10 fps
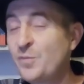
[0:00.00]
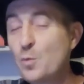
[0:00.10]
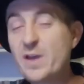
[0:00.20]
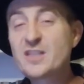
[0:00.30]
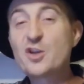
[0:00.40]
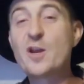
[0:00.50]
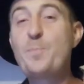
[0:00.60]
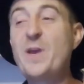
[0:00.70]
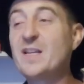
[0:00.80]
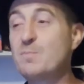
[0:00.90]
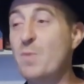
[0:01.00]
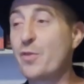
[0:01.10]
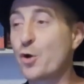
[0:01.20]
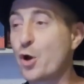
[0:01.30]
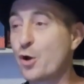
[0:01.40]
Well, that's going to piss
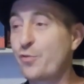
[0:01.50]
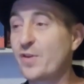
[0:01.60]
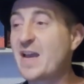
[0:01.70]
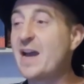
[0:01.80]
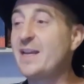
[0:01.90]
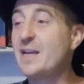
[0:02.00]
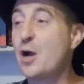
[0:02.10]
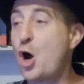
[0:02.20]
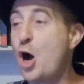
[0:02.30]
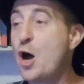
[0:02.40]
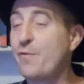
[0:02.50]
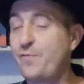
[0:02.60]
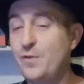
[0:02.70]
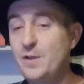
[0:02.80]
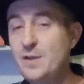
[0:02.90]
Mother Earth, Gaia,
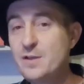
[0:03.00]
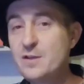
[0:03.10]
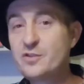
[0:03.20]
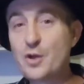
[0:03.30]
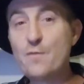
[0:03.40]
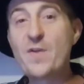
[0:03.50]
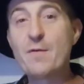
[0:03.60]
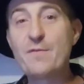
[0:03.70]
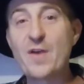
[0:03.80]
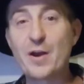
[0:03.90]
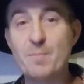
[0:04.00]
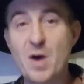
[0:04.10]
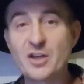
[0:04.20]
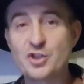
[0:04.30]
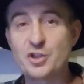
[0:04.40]
off so very, very
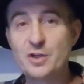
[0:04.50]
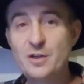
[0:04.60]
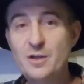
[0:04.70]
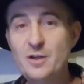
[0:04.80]
much.